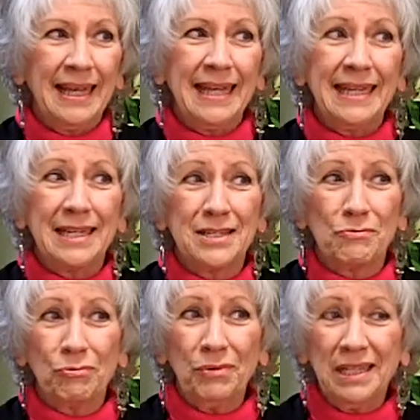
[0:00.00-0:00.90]
It is
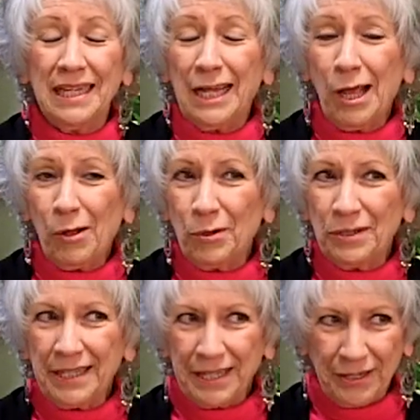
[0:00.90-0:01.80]
really
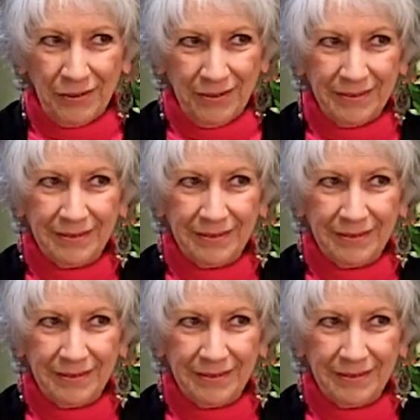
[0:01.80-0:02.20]
cold here,